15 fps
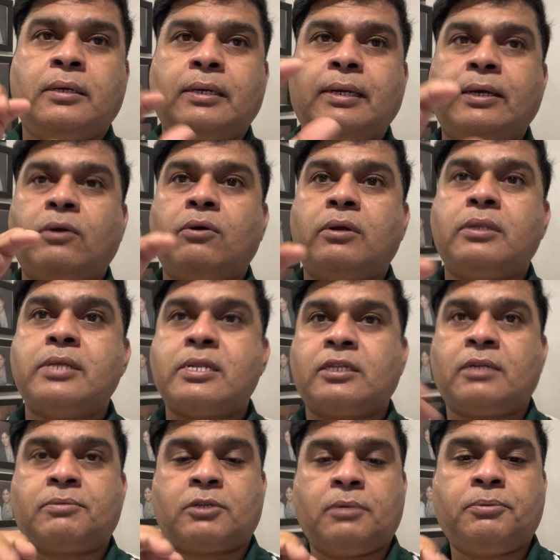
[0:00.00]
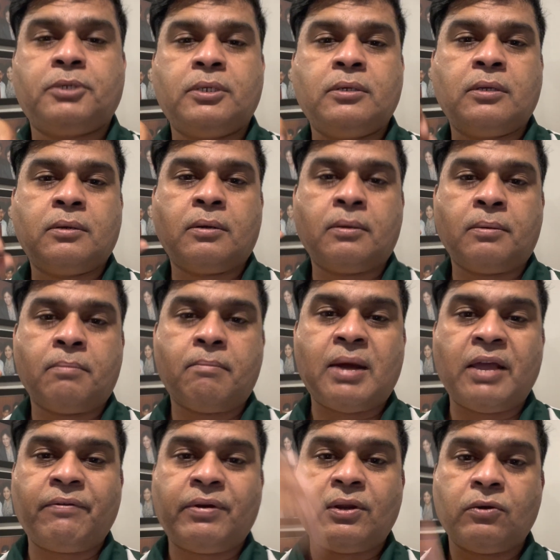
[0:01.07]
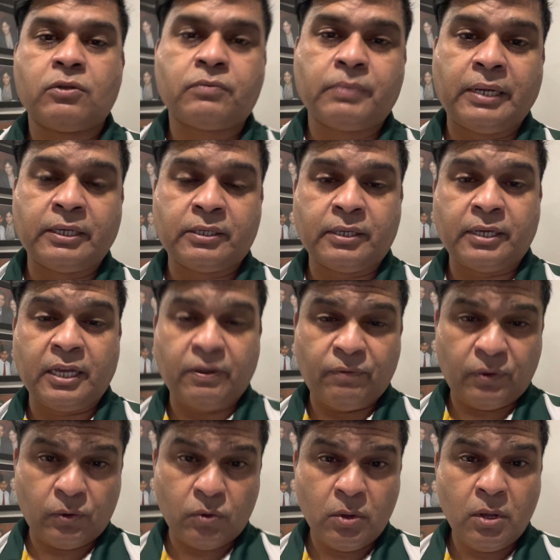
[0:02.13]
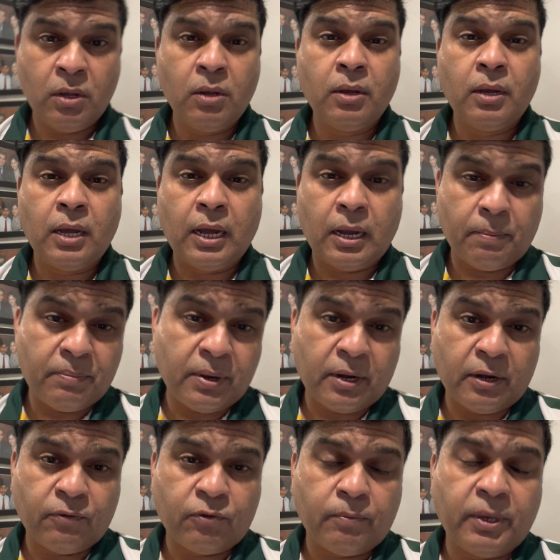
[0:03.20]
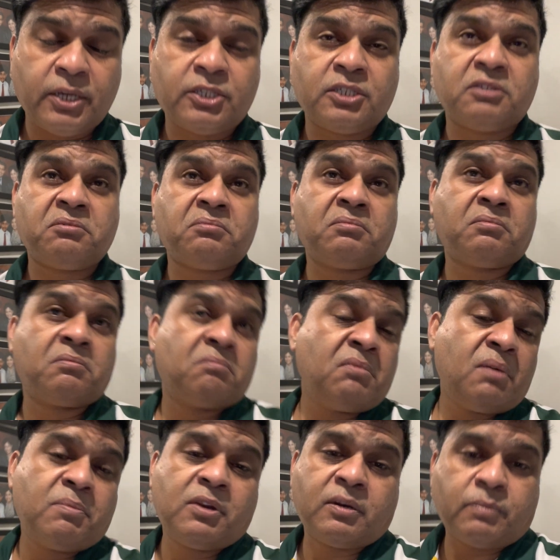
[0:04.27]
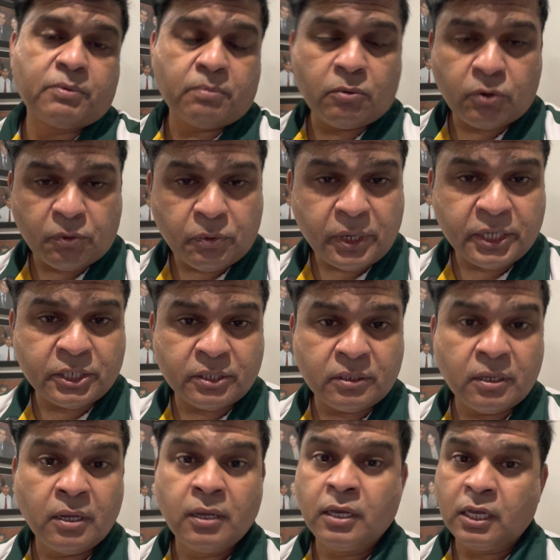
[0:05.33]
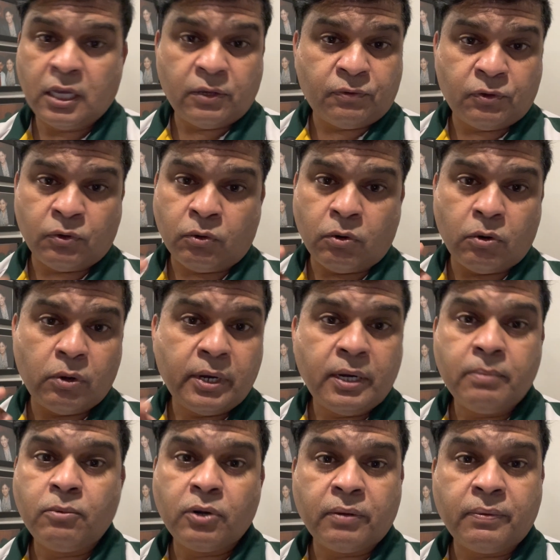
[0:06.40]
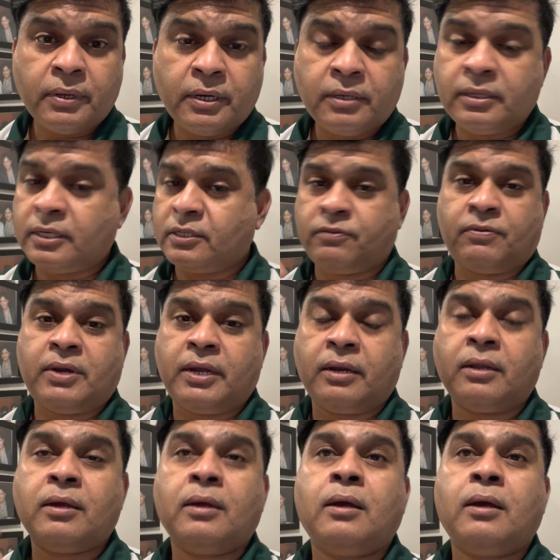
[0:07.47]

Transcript: Click on that subscription. My videos will actually give you updated information, maybe a little bit motivation. If you're already motivated, that's fine,